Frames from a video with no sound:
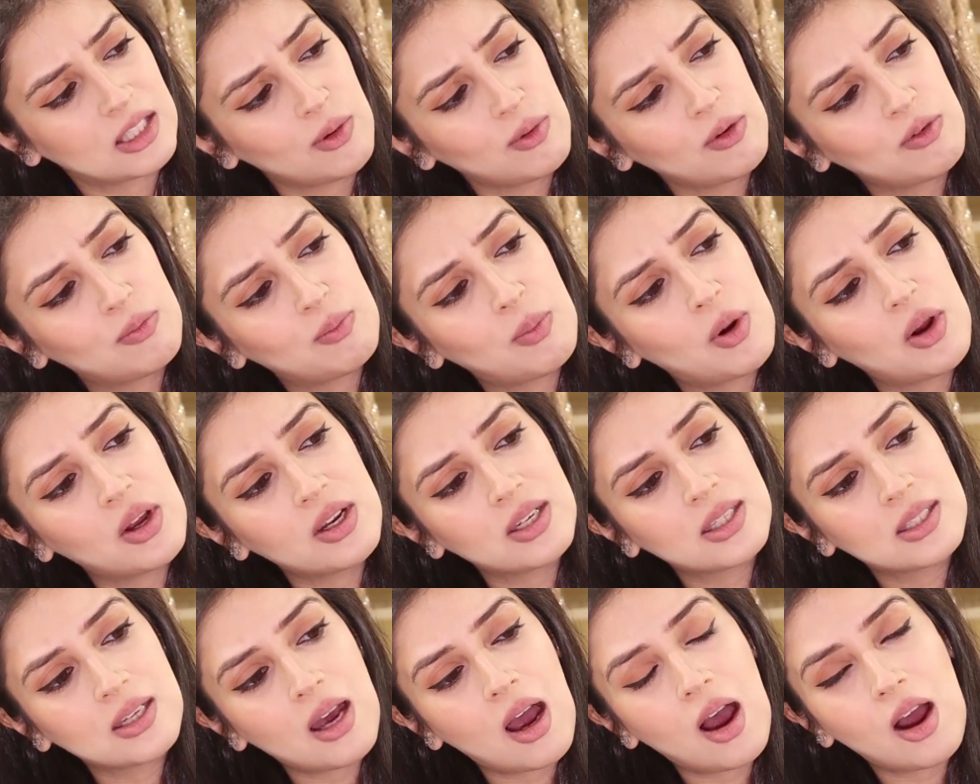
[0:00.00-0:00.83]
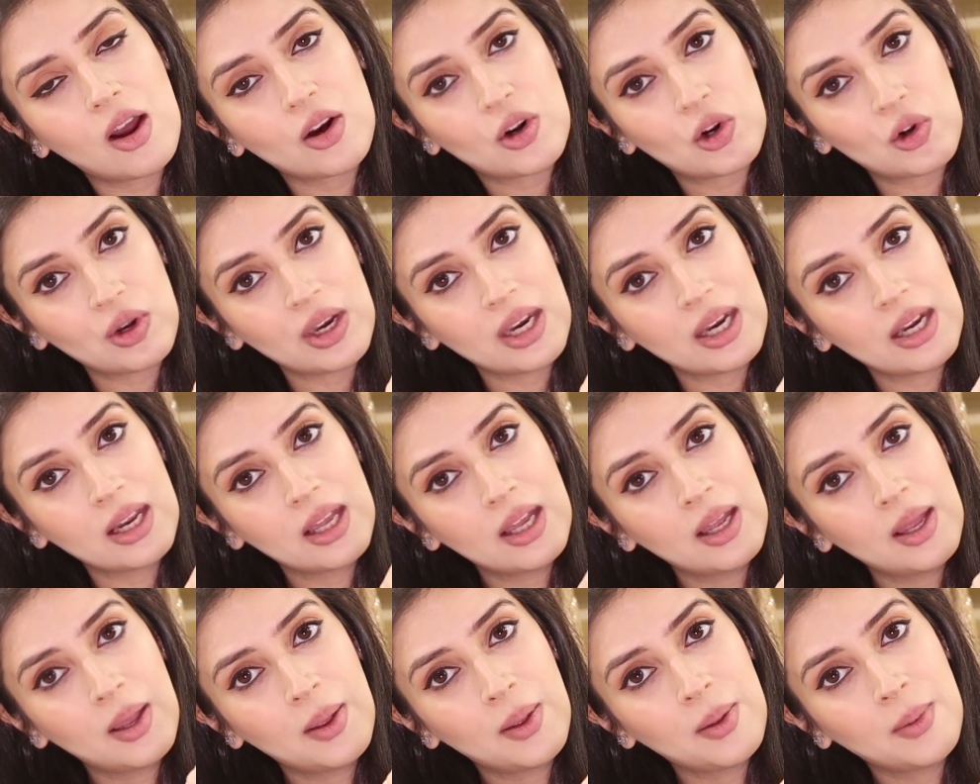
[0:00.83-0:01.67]
So we've put a dark
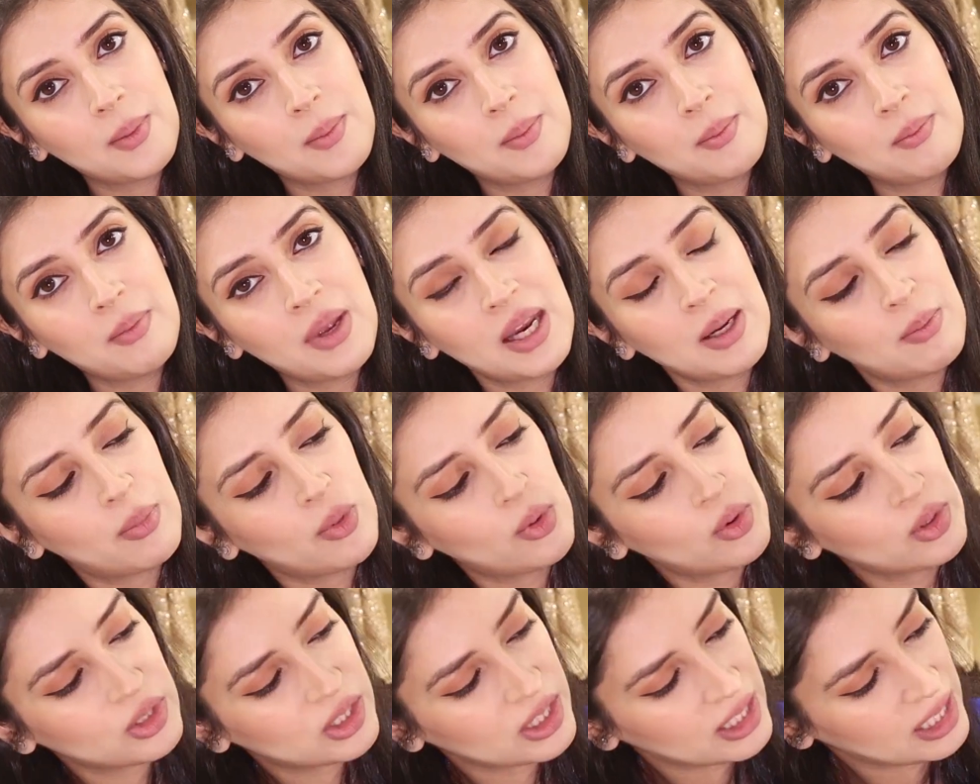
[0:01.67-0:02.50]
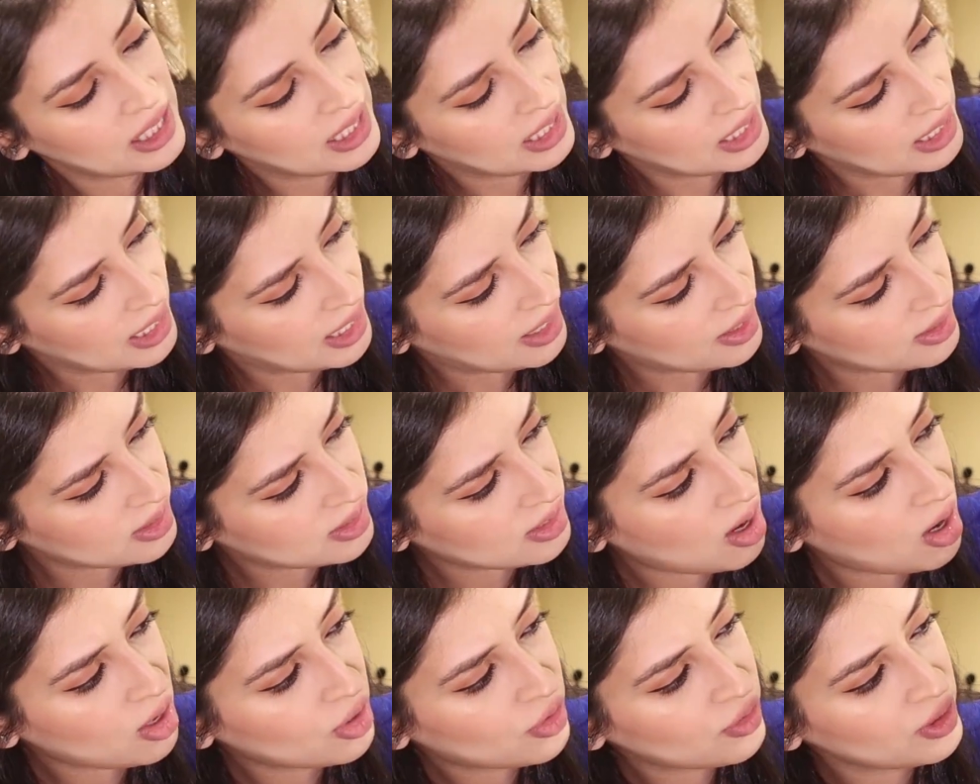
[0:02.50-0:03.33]
green mint border here,
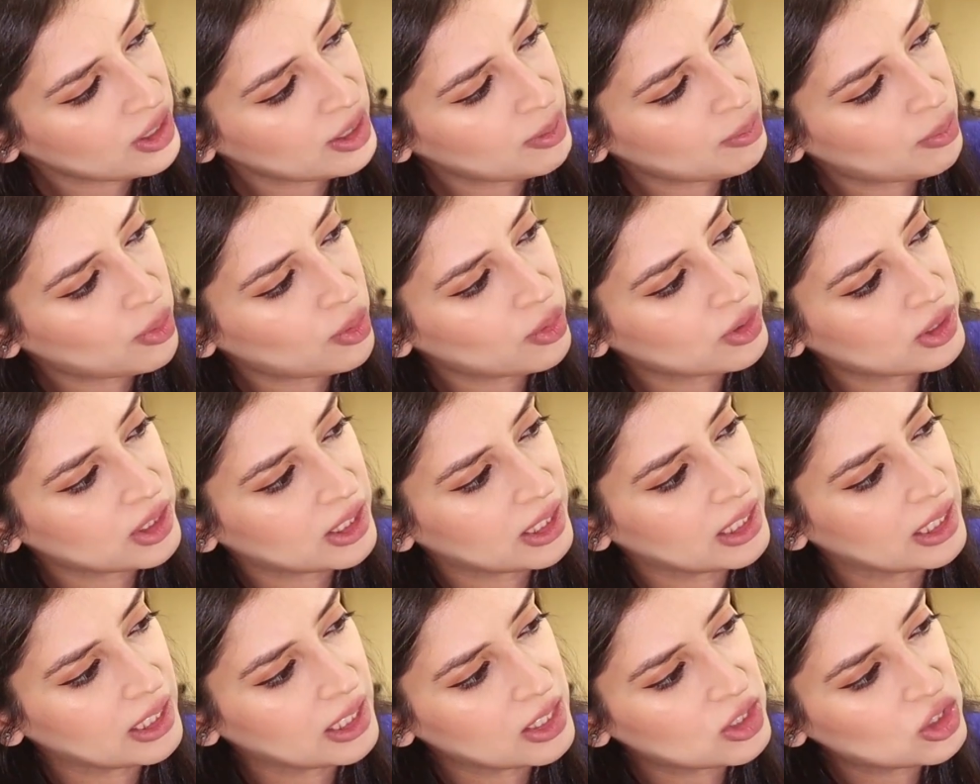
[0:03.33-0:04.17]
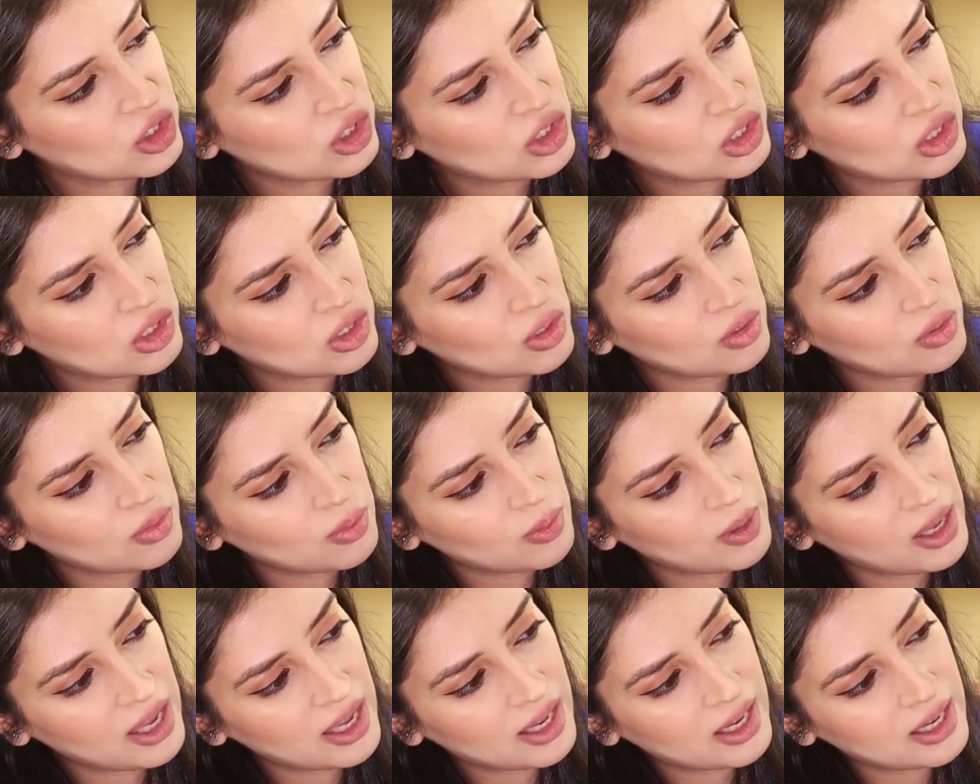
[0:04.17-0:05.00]
dark green border here, just
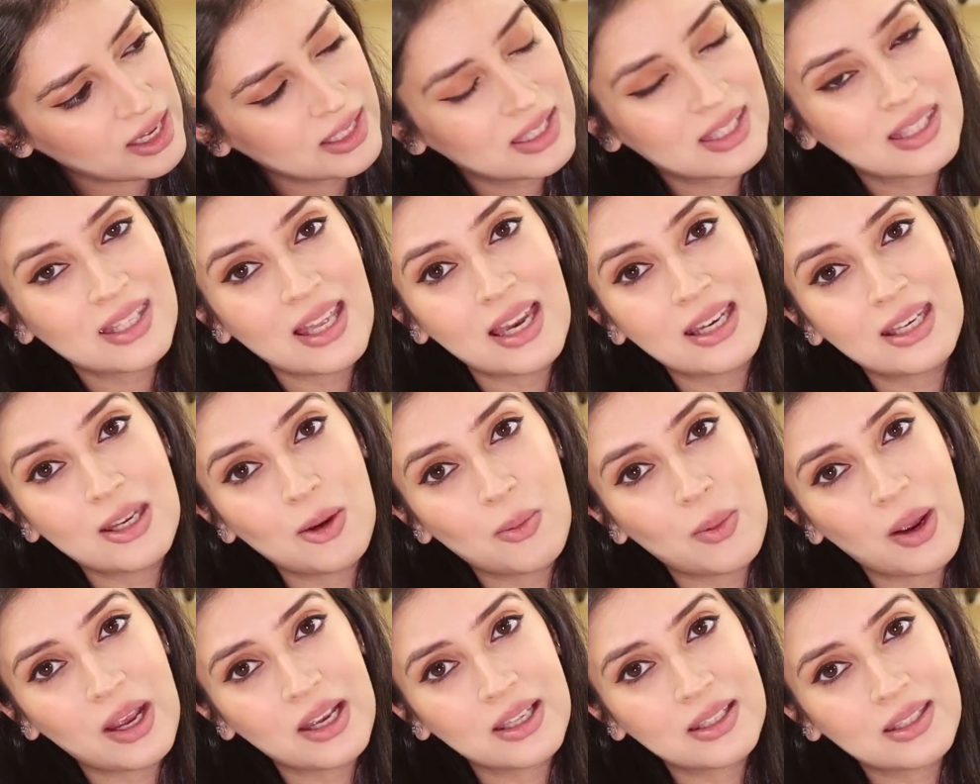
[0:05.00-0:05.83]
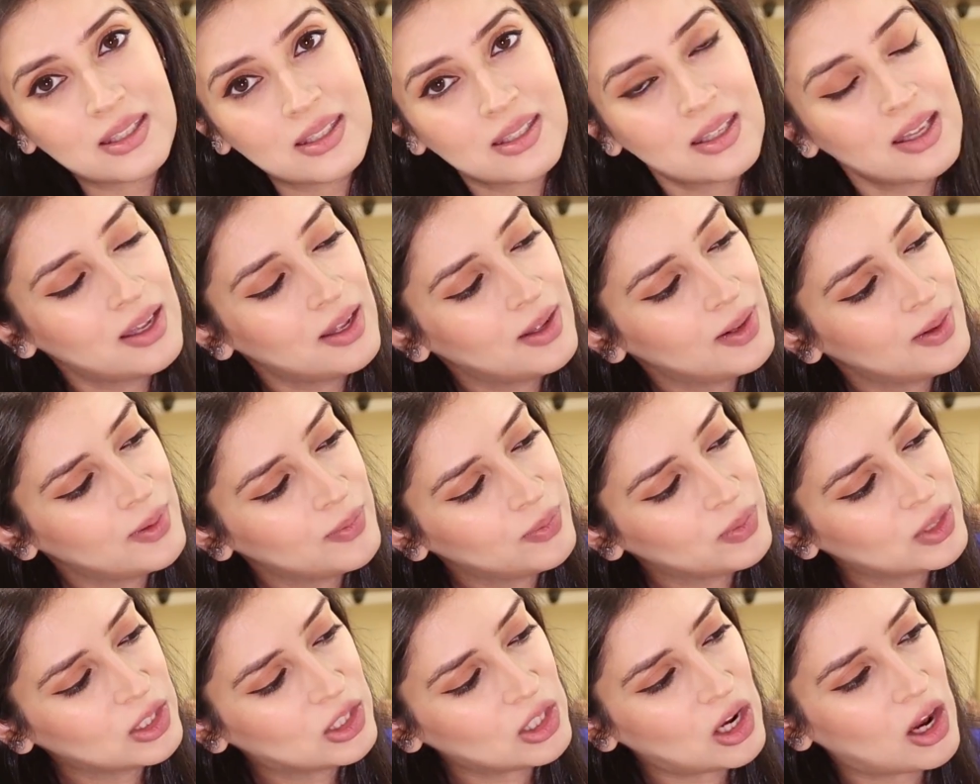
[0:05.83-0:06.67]
so it accentuates
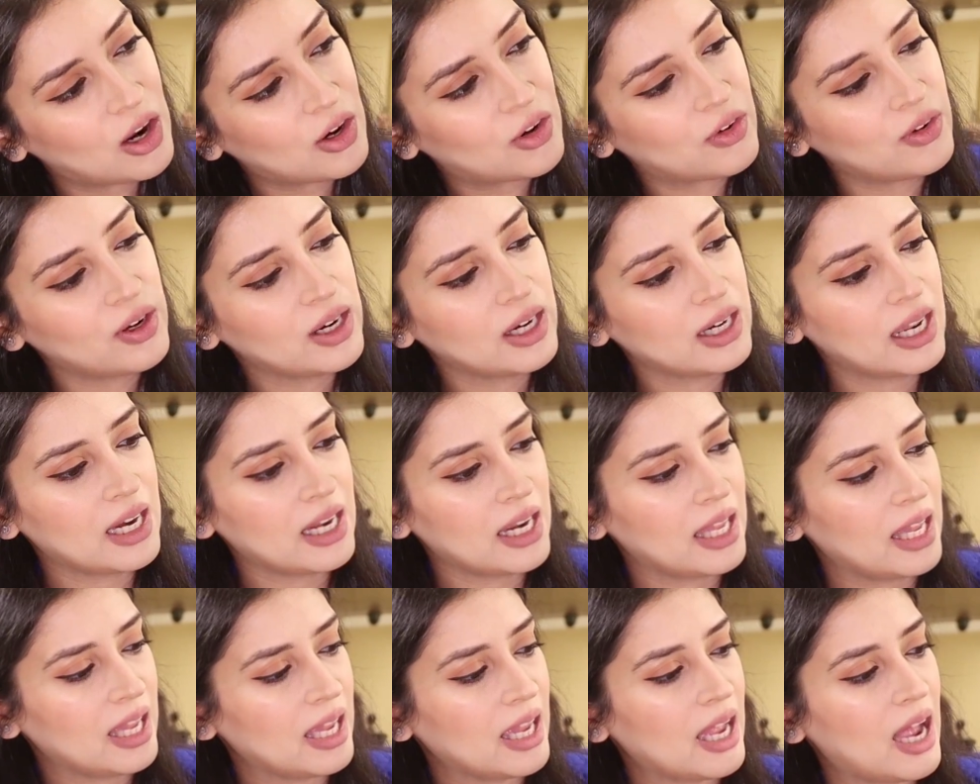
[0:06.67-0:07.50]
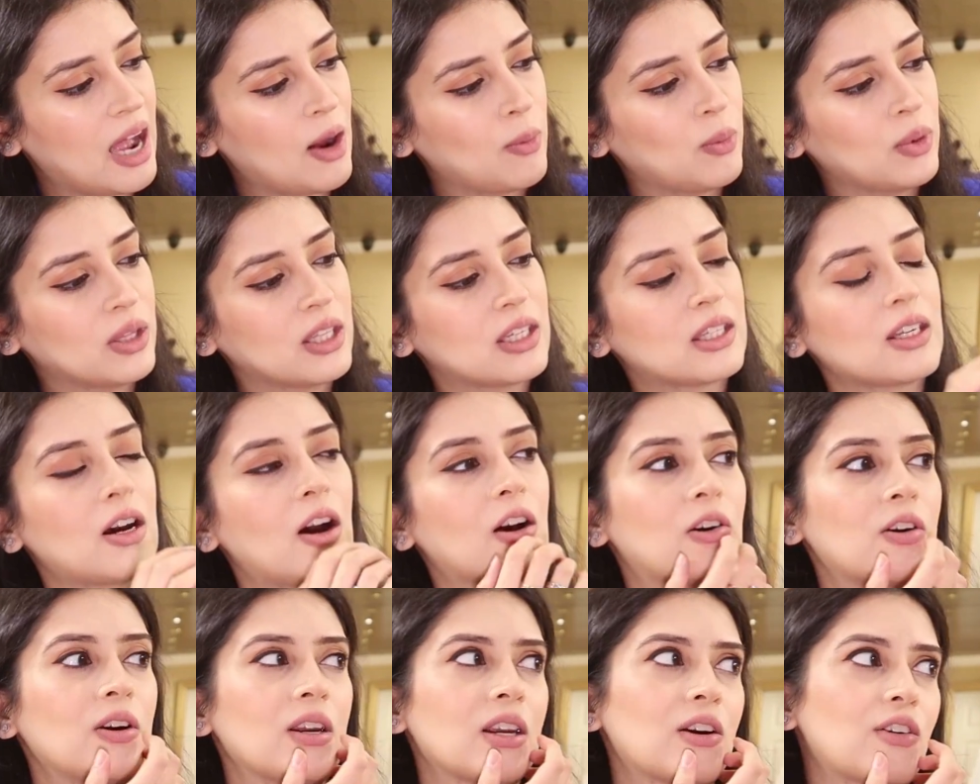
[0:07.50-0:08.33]
the dark green in here and with the
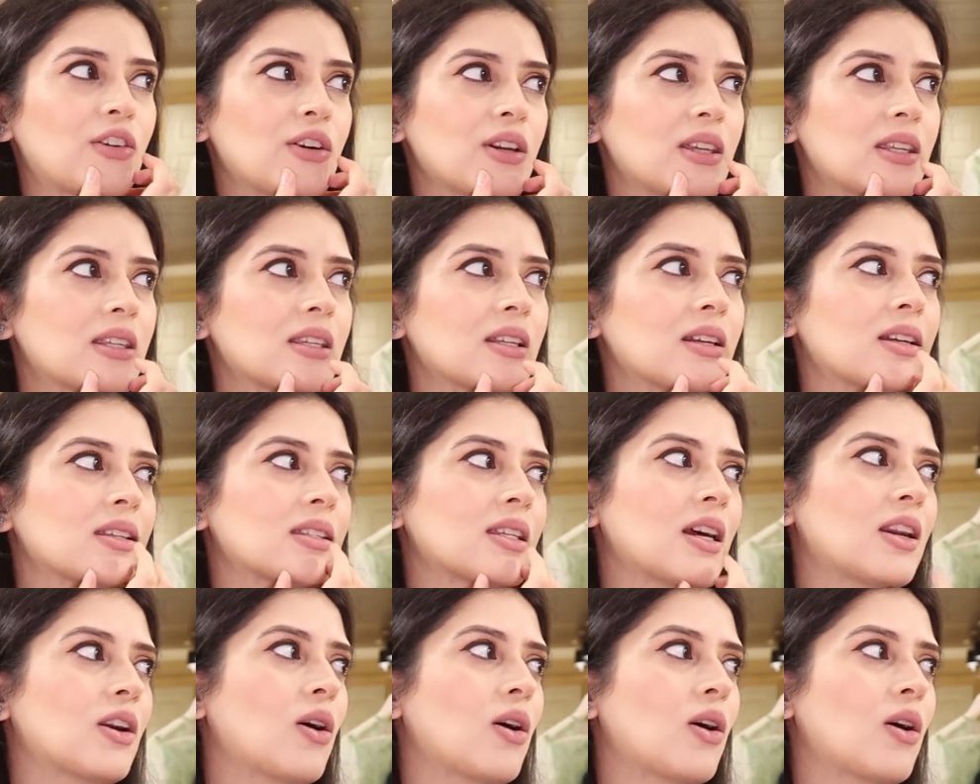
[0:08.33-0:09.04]
dark green crystals.